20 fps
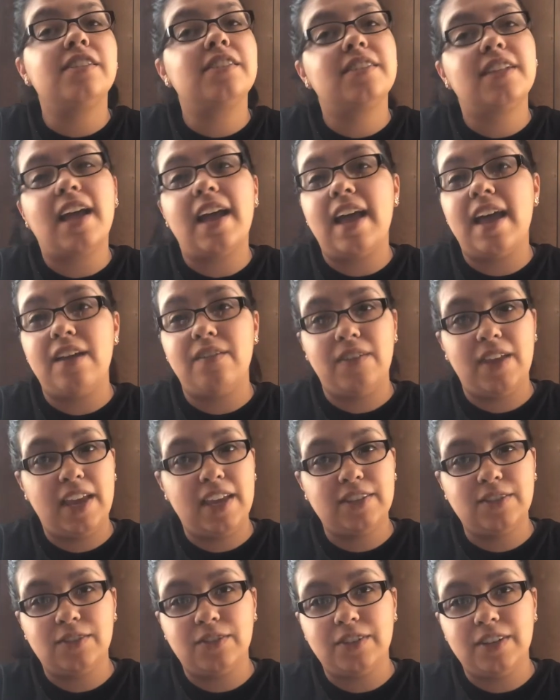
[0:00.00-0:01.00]
not have
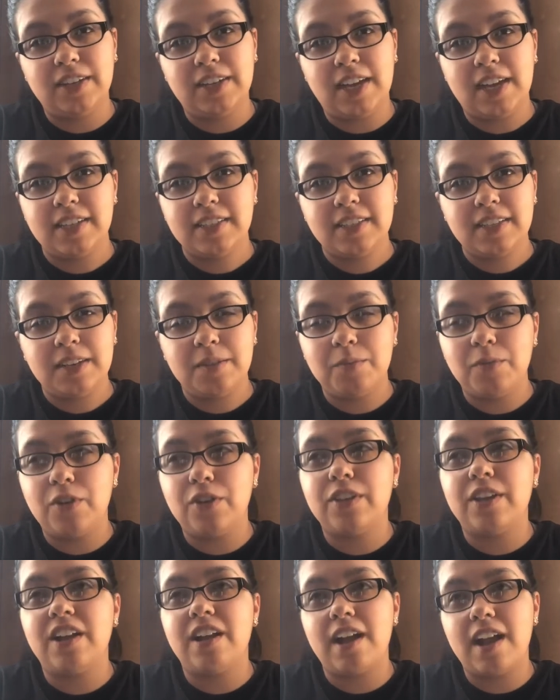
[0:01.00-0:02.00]
hazel green eyes
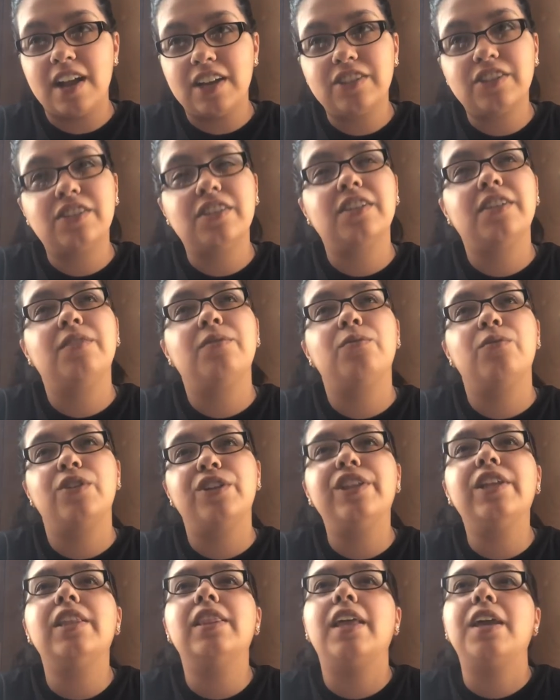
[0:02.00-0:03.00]
anymore. They're actually
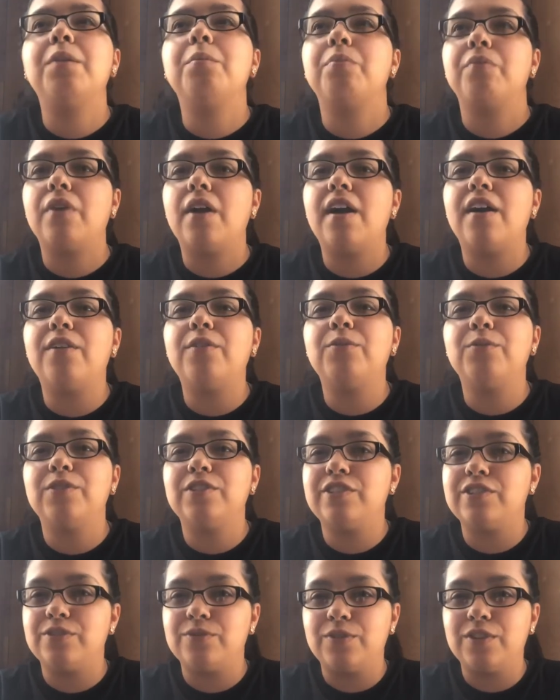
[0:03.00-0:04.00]
really light brown,
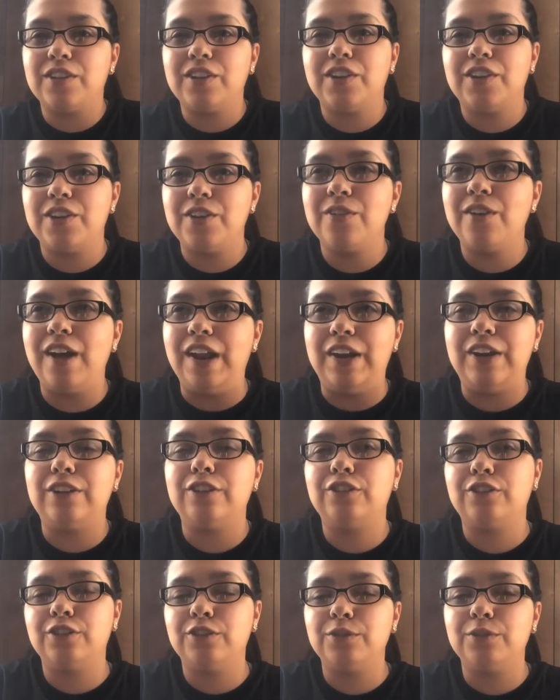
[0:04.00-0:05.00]
which is really cute on
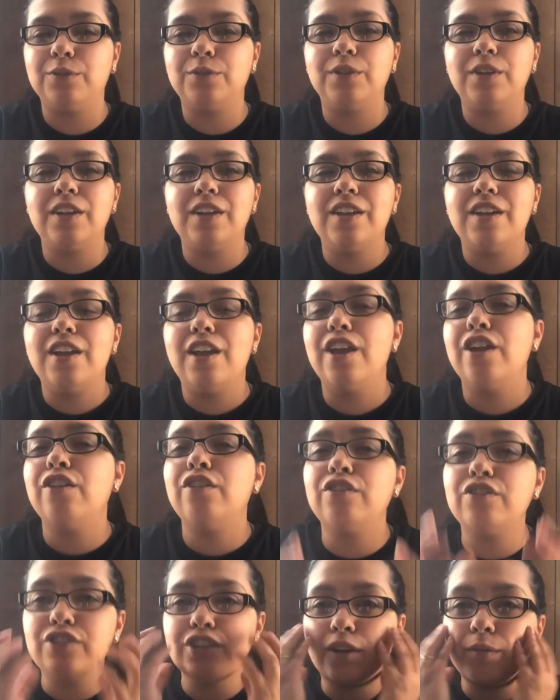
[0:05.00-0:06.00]
her too. And
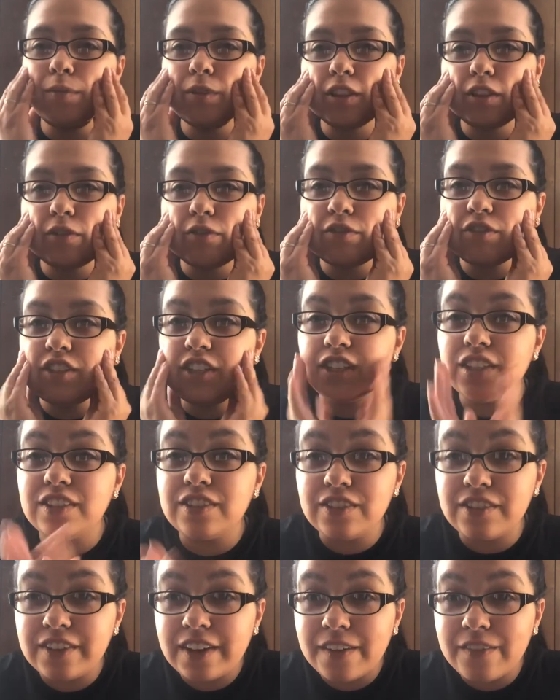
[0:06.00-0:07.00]
her chubby little cheeks,
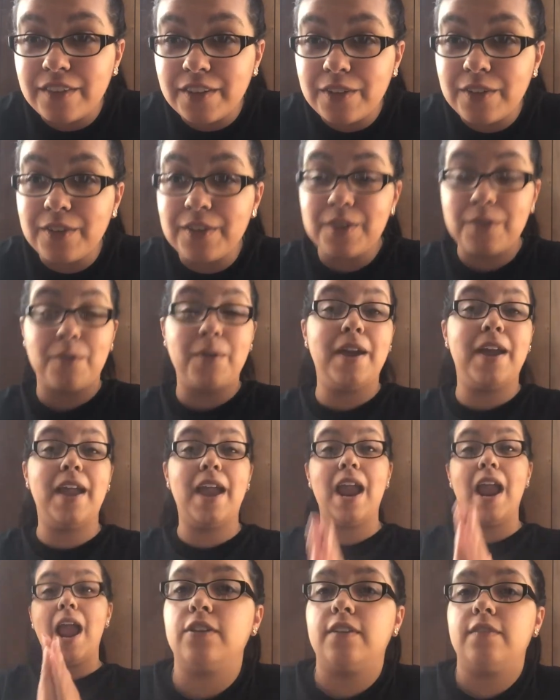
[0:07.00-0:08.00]
they're never going
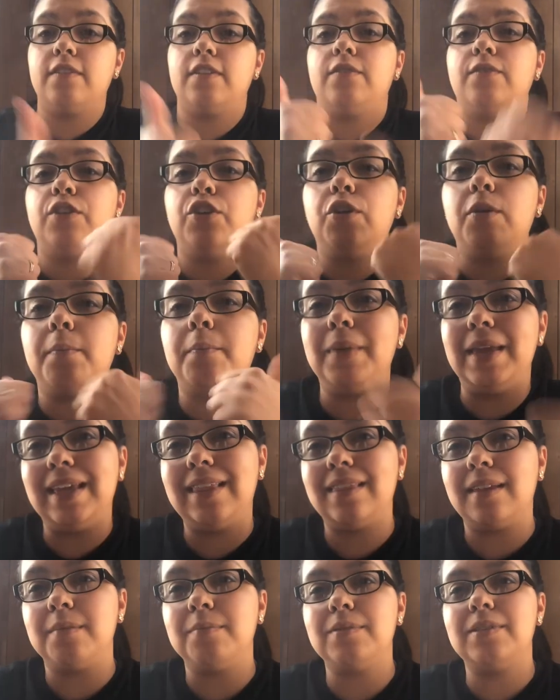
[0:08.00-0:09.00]
away. Give this video a
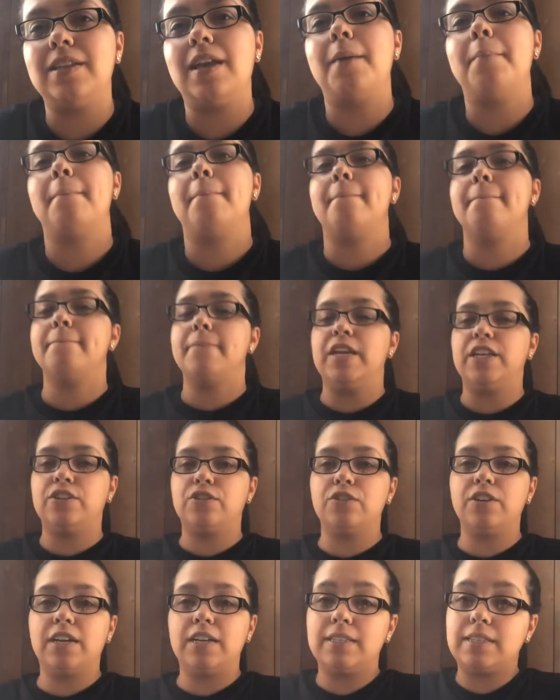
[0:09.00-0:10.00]
big thumbs up. Make
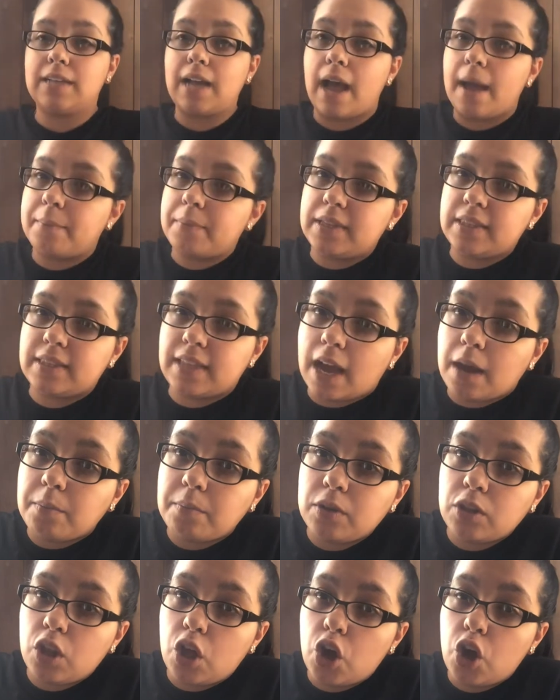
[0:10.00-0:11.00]
sure you guys comment down
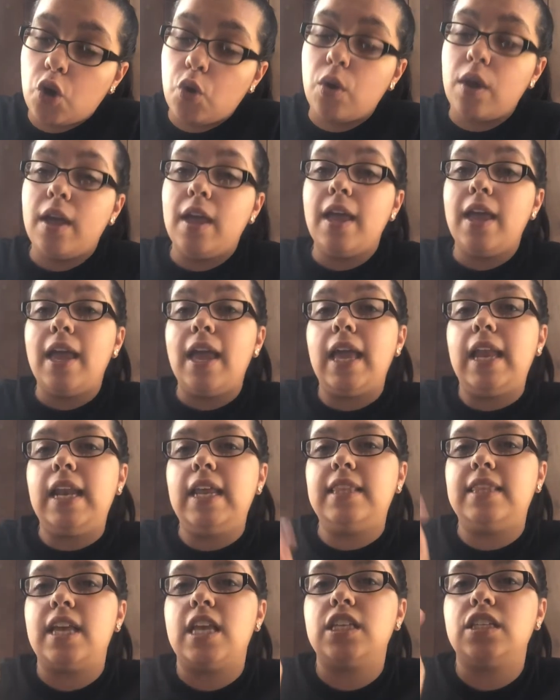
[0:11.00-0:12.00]
below and
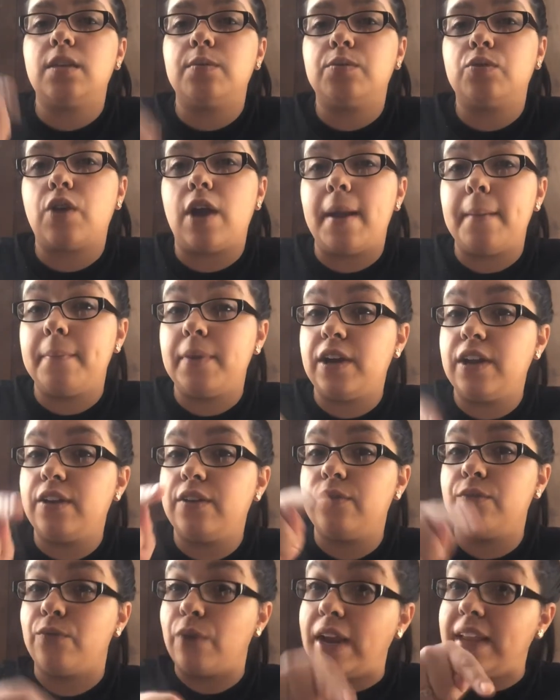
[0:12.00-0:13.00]
hit that subscribe
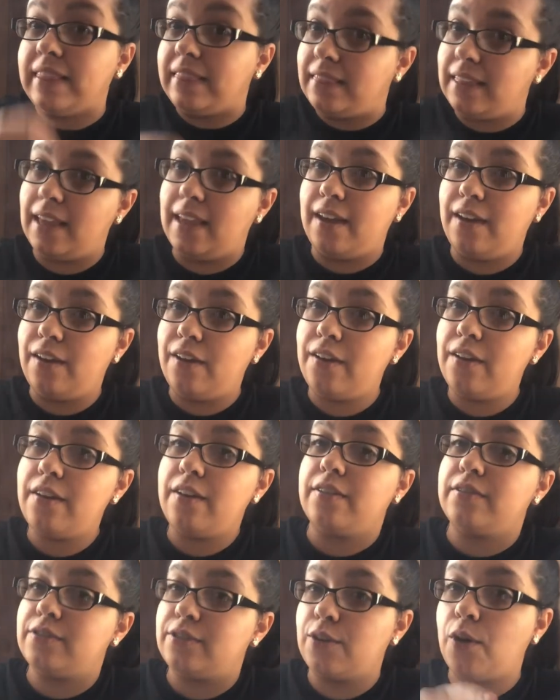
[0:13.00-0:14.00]
button right there.
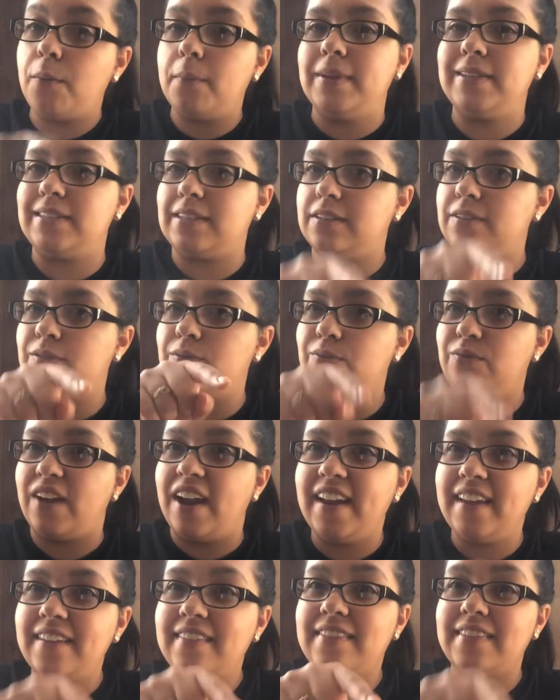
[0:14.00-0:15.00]
Don't miss it. It's
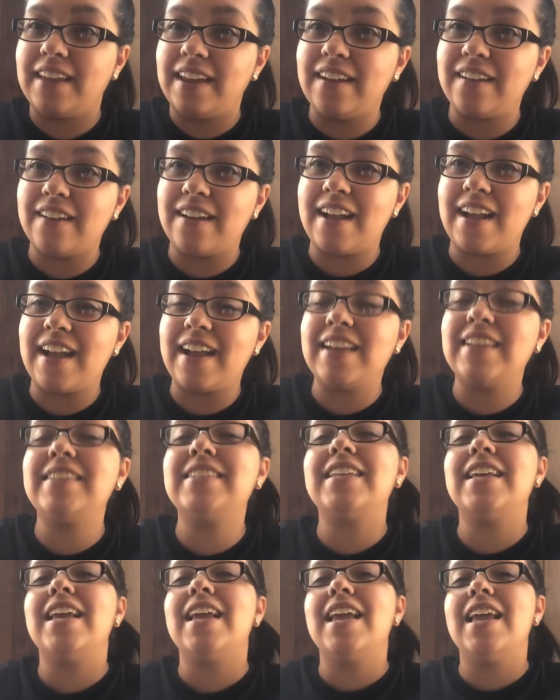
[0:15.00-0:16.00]
right there,
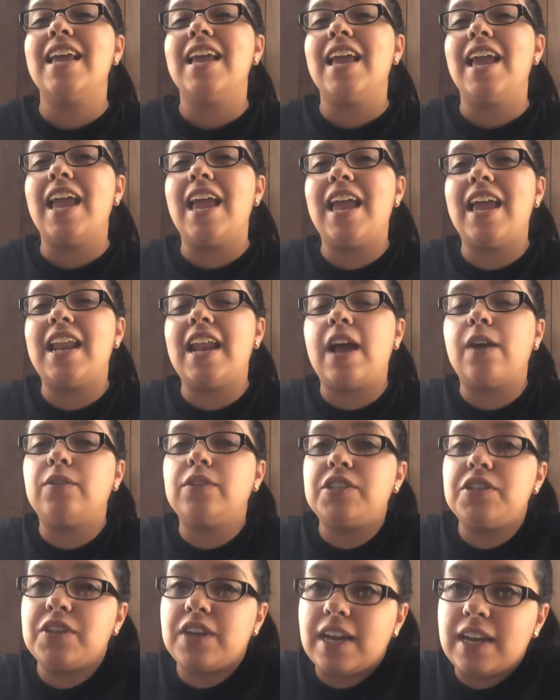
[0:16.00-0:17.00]
guys. And I will
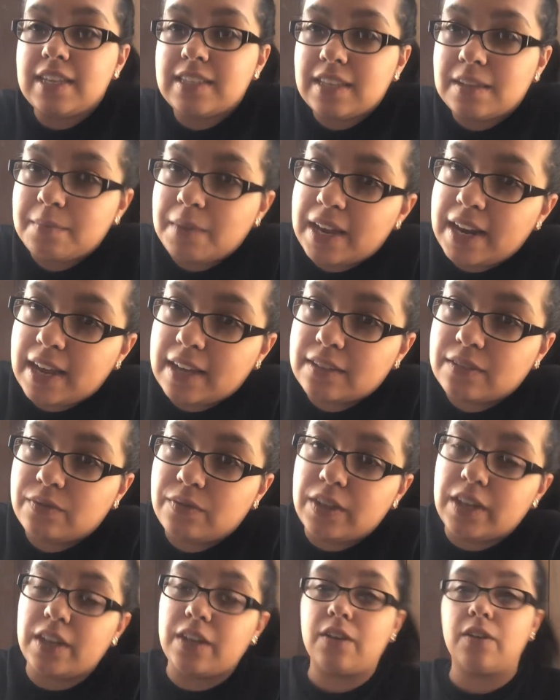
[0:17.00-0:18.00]
see you guys in my next
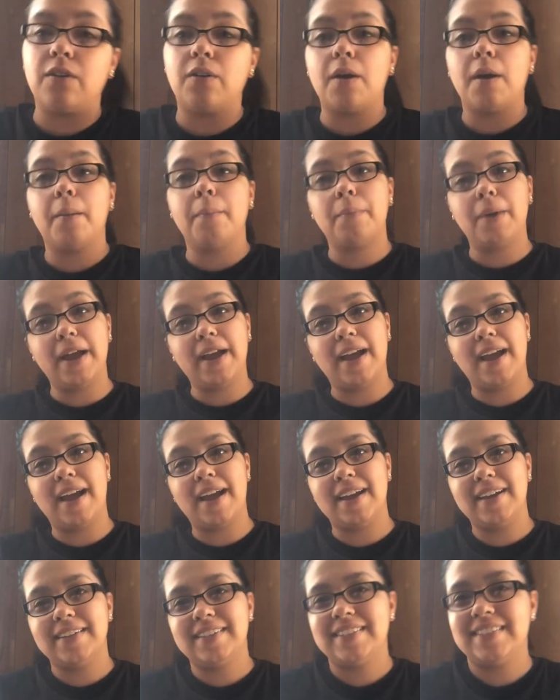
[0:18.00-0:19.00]
video. Bye,
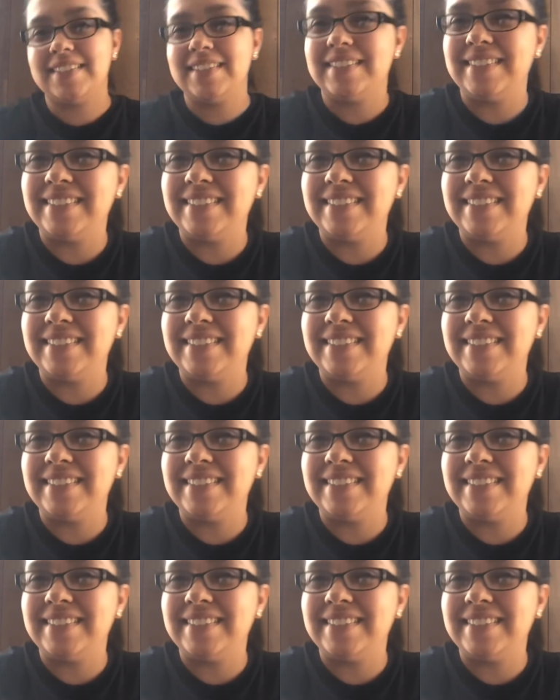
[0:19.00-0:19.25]
guys.